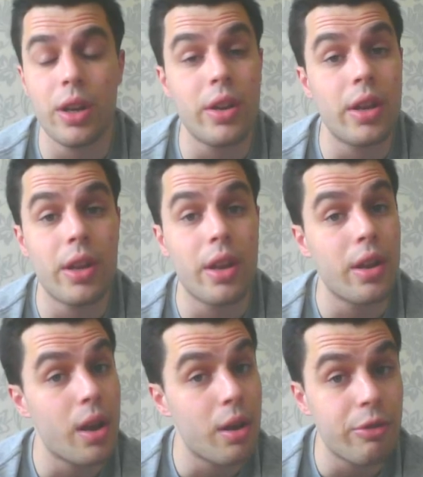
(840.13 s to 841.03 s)
know,
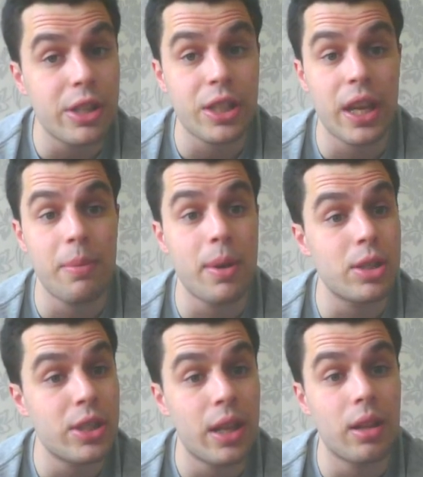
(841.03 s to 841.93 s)
the risky
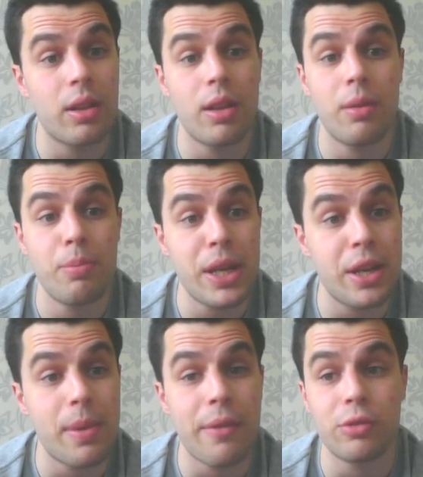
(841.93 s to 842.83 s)
but still
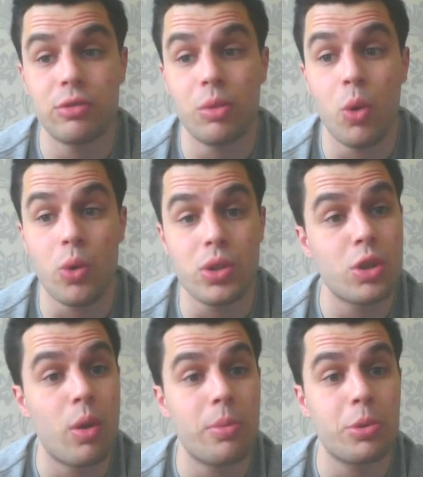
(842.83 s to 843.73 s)
medium level reward.
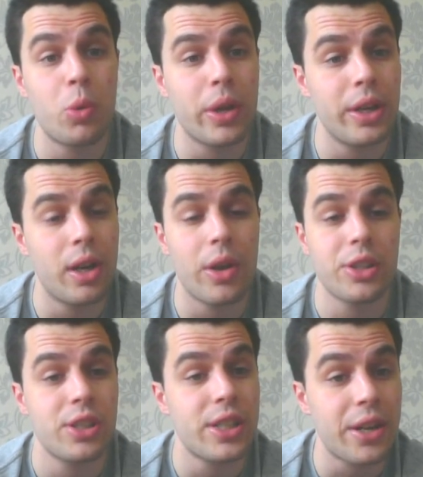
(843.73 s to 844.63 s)
So I'm talking the
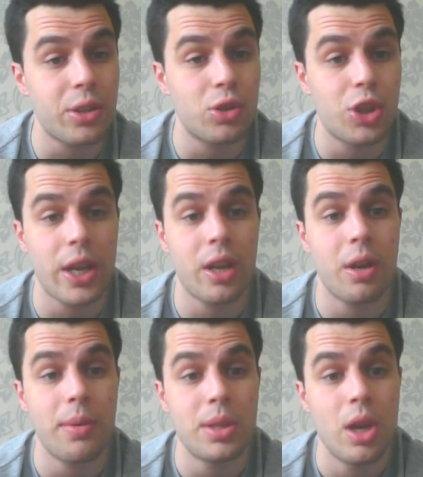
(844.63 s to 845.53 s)
likes of Daniel
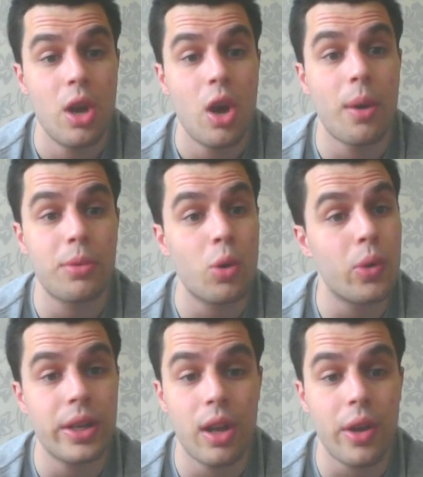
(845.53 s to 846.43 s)
Jacobs, I'm
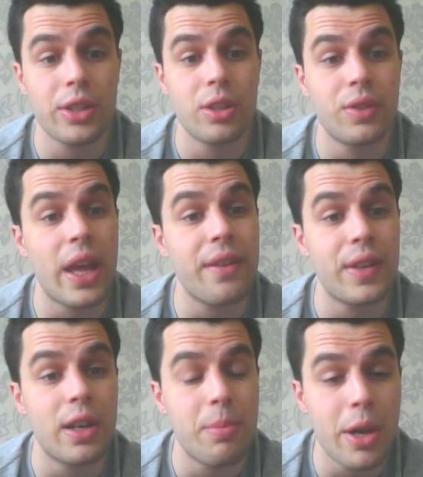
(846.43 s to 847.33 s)
talking the likes of
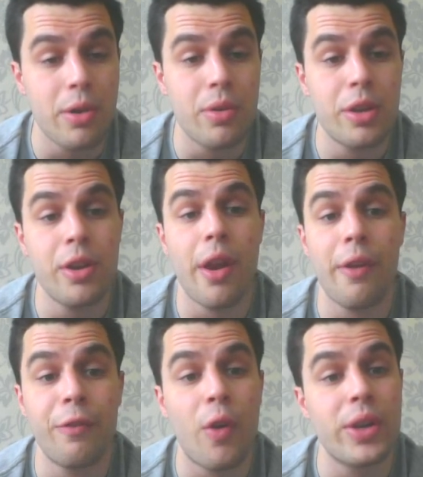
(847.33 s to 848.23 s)
David Lemieux, you know,
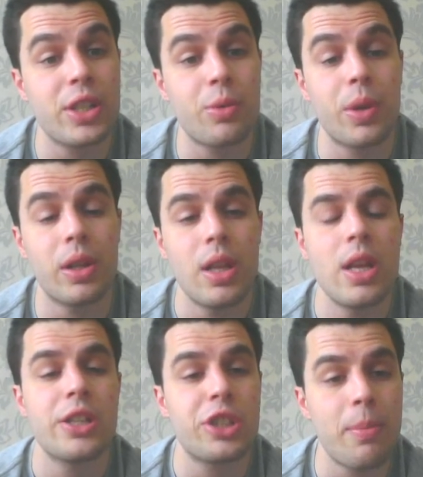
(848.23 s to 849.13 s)
the fights that will
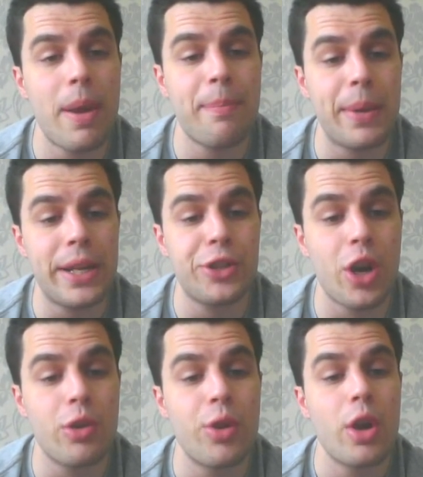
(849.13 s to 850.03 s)
cement Billy
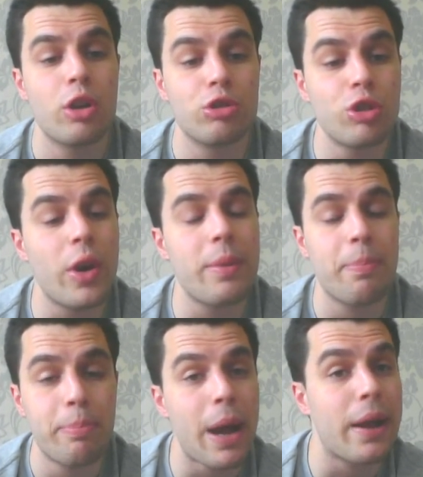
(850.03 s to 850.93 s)
Joe
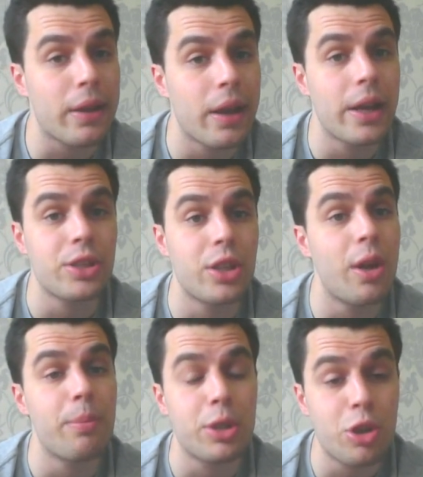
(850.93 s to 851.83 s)
right back as the
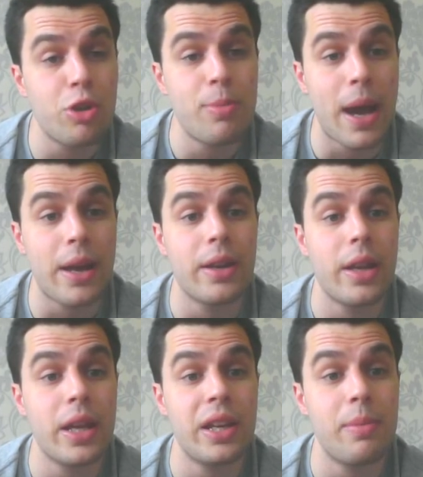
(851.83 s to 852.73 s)
number two man
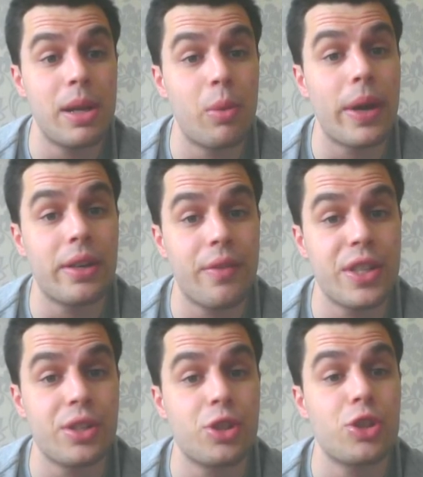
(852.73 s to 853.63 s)
in the middleweight
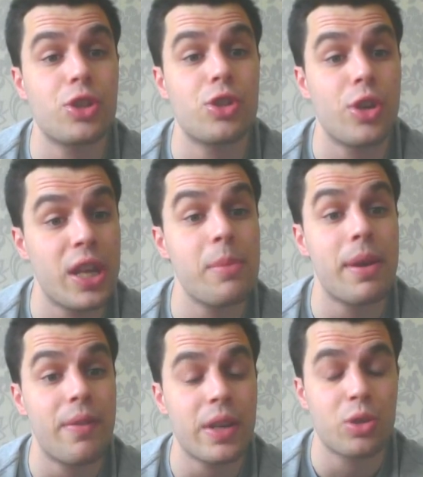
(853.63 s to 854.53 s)
division, should he
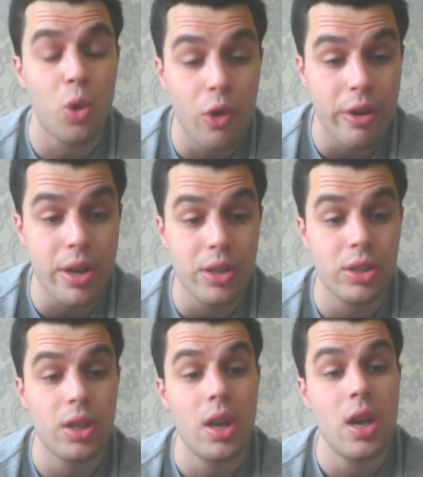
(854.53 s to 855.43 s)
be
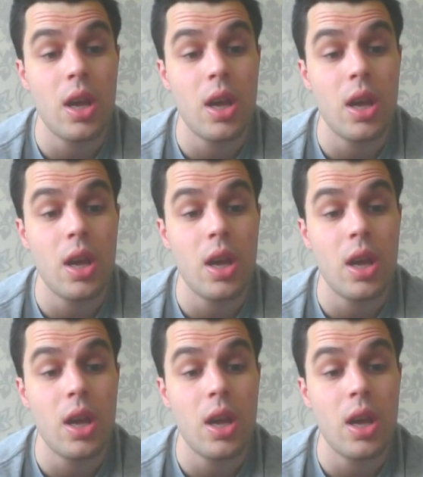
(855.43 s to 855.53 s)
victorious.